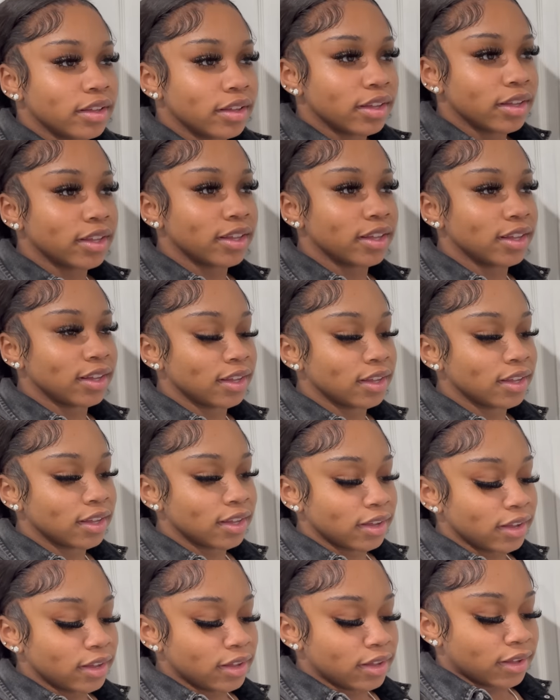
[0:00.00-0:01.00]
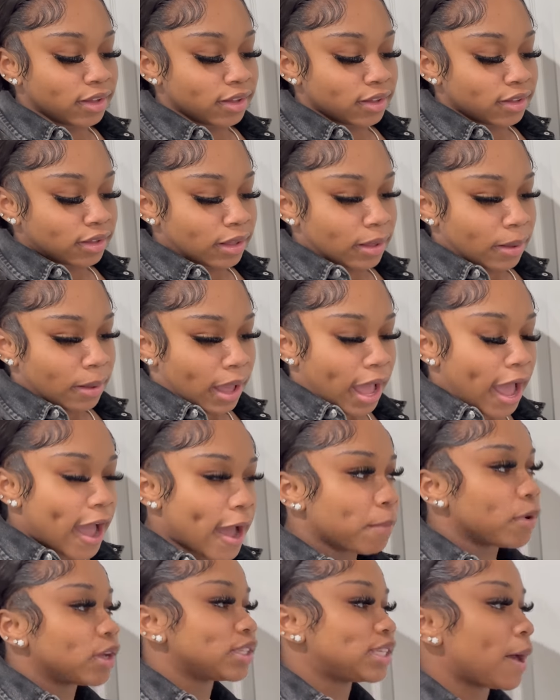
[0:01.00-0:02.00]
trying to make sure you on top of your stuff.
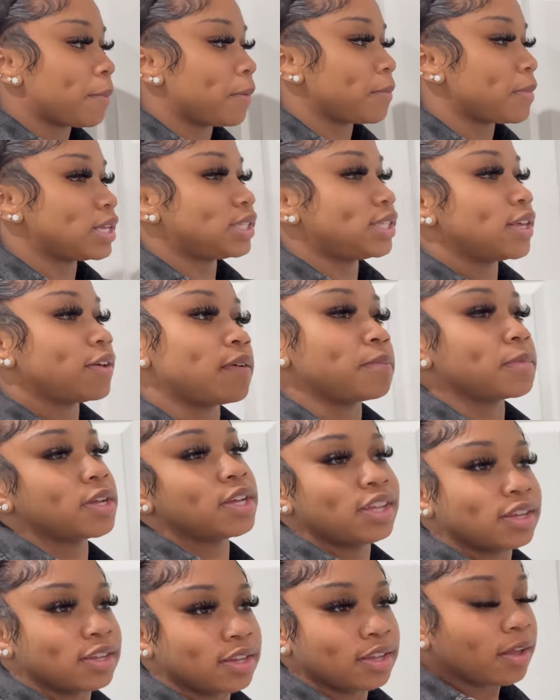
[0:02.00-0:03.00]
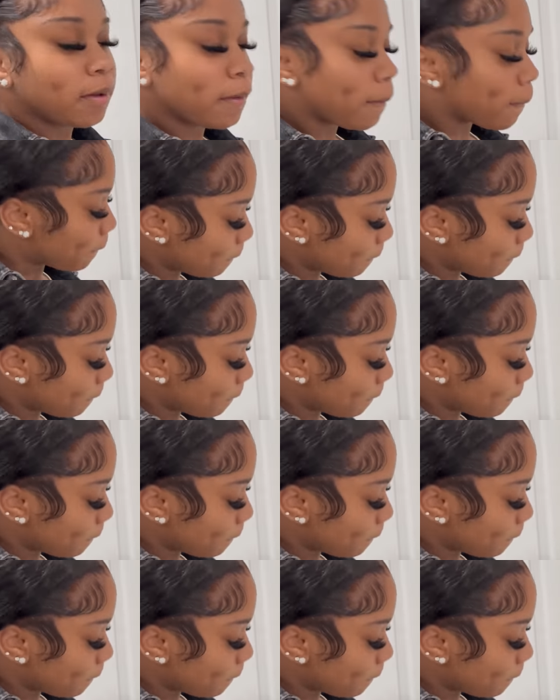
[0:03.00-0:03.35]
I'm on top of my stuff. I'm good. You're not